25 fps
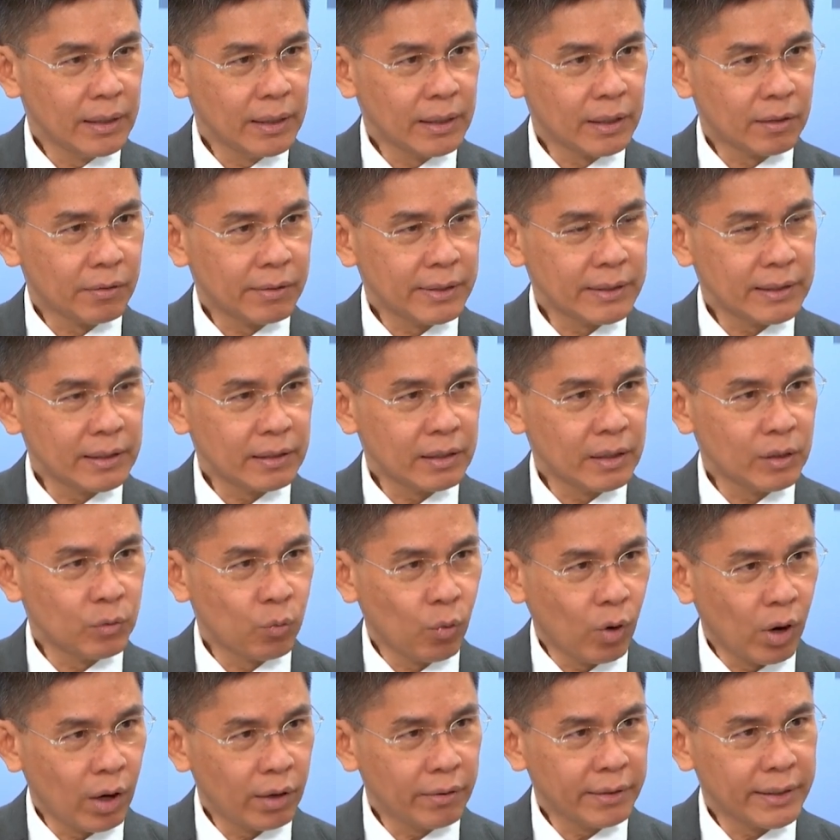increasingly
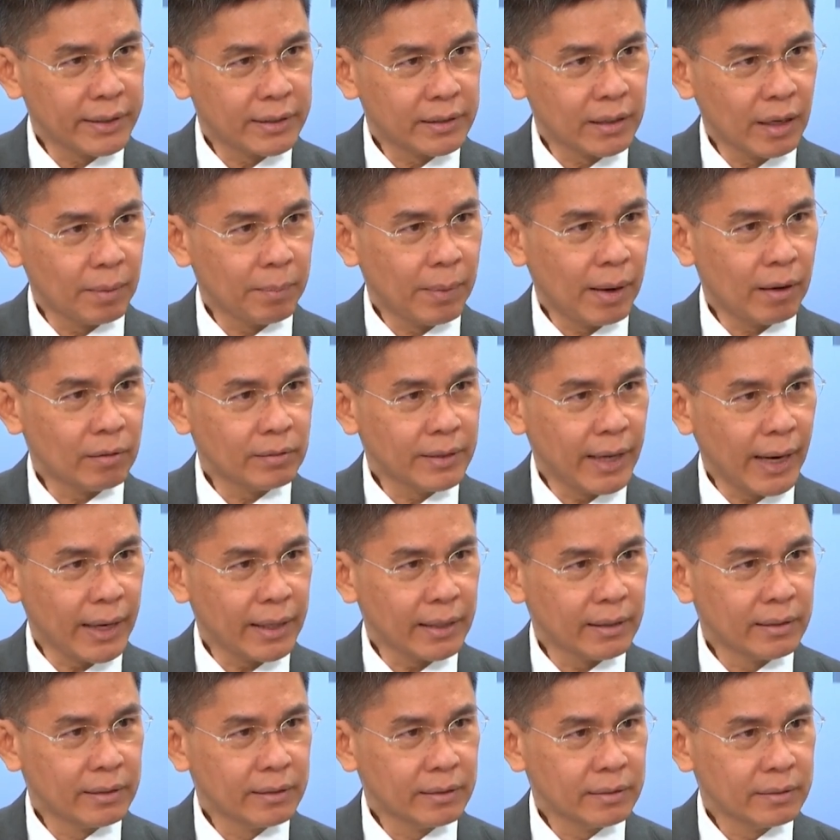worry about that
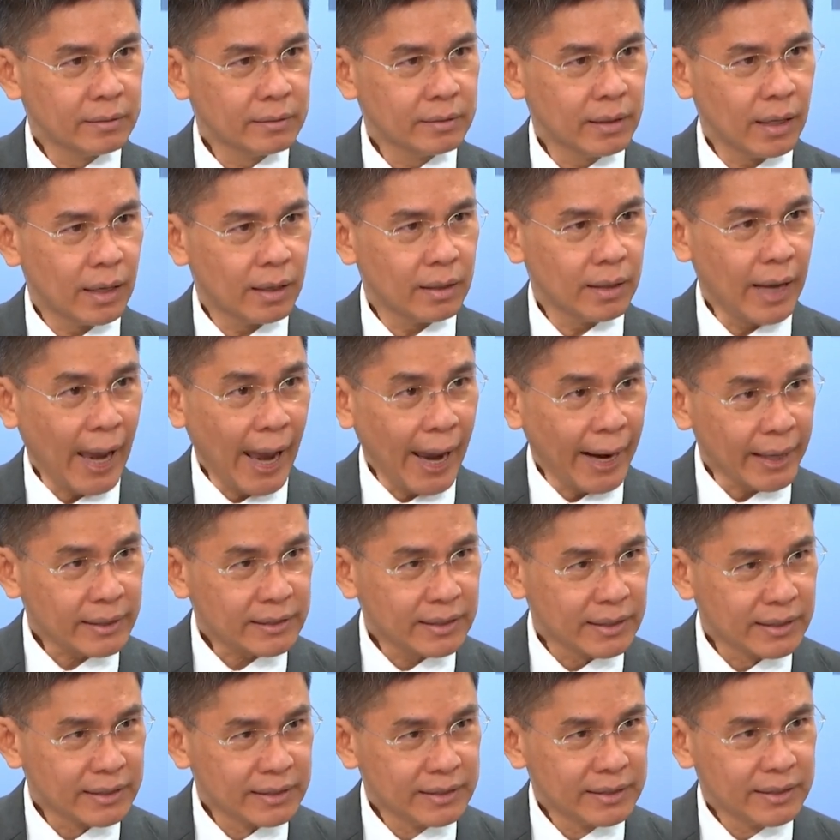uh, act.